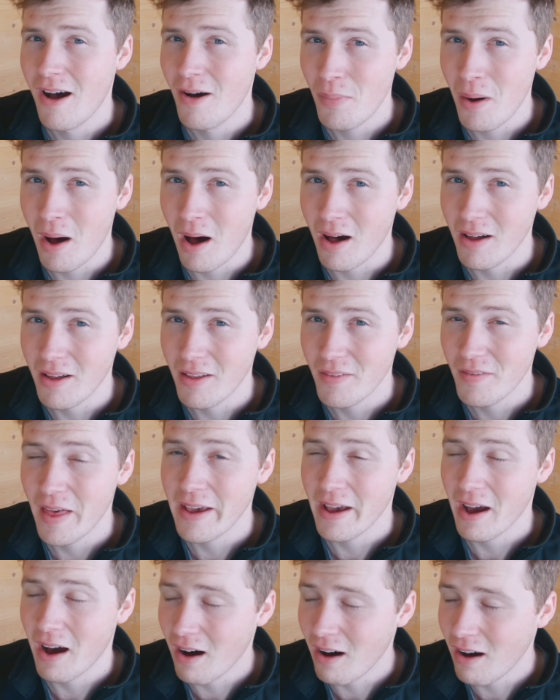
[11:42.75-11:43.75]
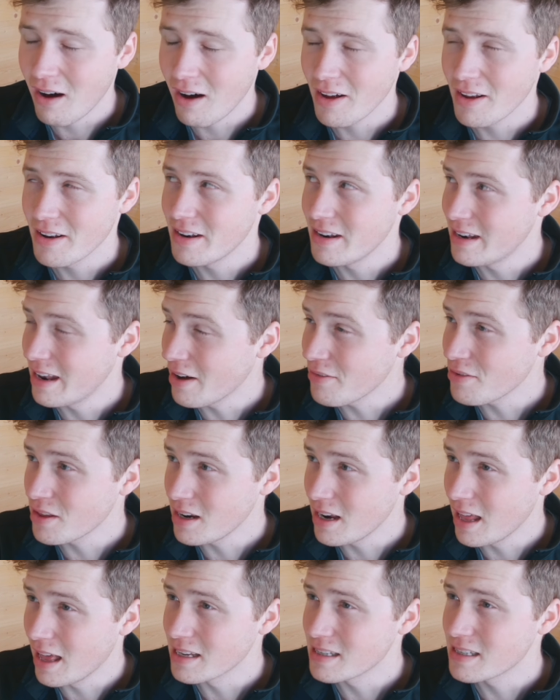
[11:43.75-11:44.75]
But they are
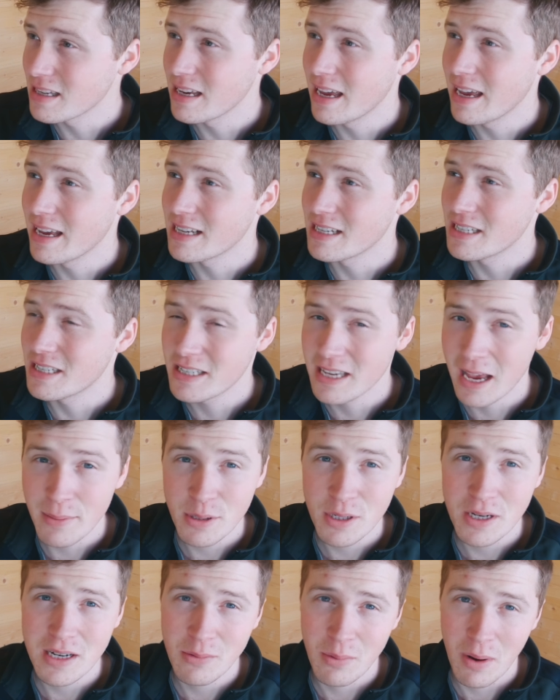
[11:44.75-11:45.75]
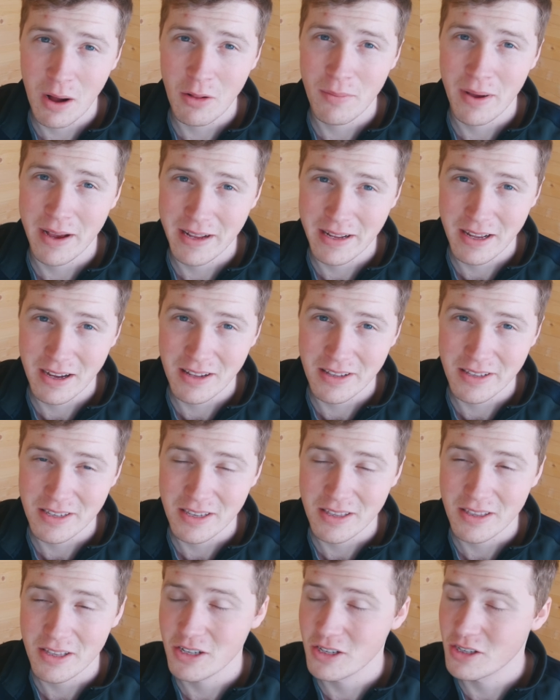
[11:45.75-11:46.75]
nevertheless exceptionally well-made
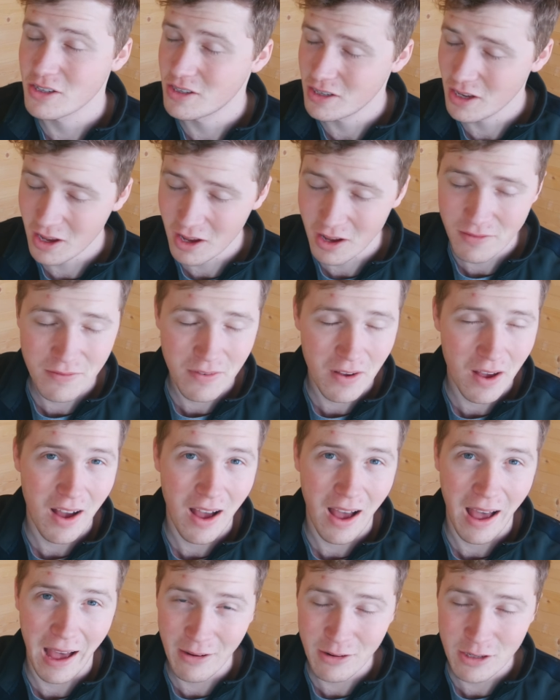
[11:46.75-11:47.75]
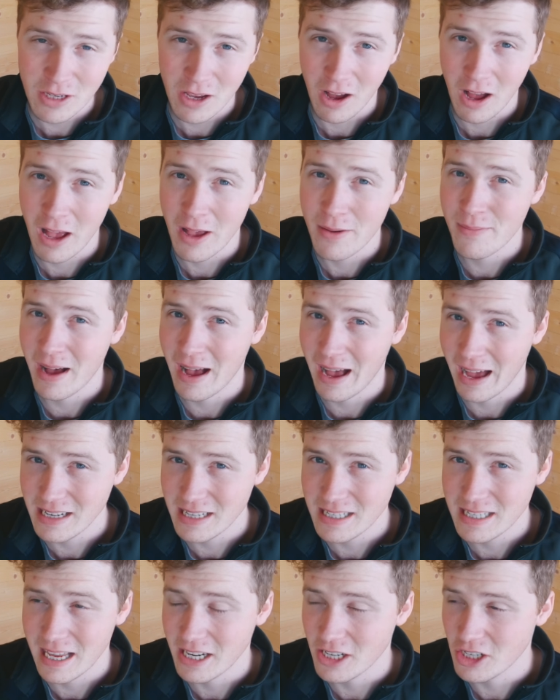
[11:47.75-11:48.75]
guns that deserve our time and
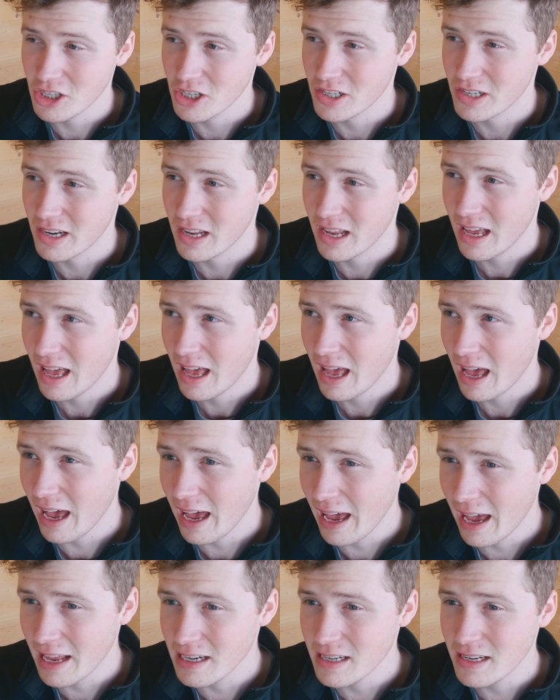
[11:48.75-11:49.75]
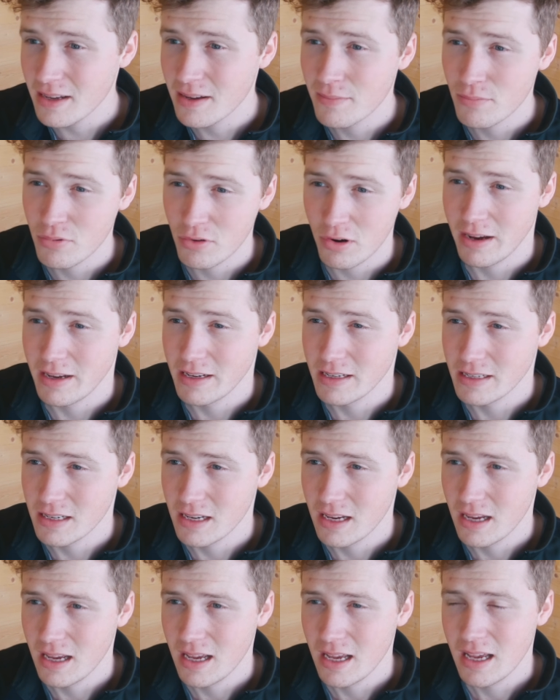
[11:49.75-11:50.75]
attention and praise.
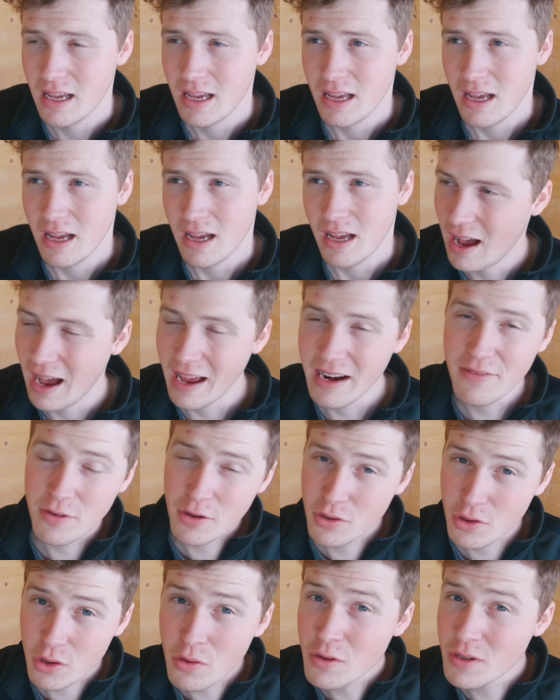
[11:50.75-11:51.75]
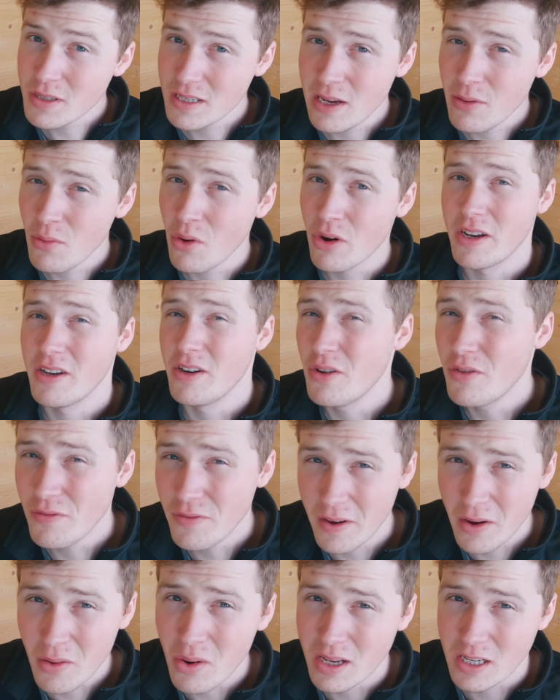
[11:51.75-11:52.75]
And if you do see one and you
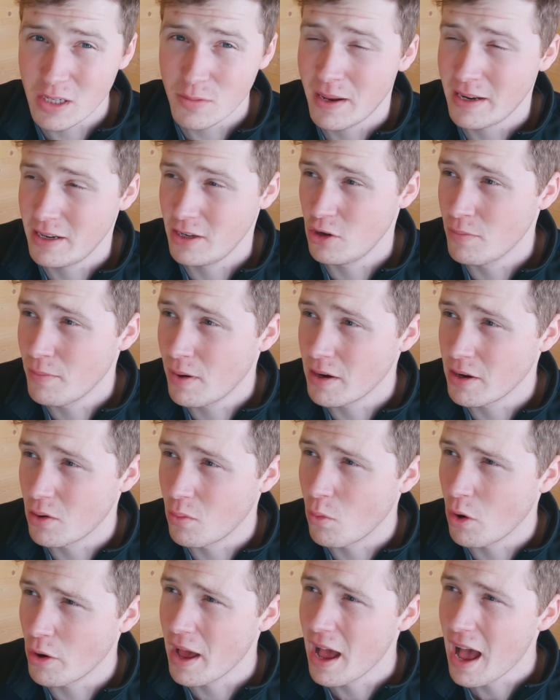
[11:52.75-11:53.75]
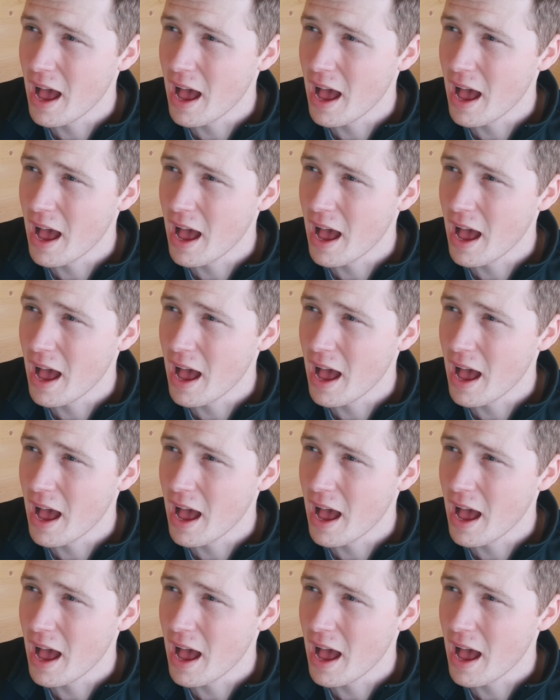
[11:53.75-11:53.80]
feel like spending your money on one,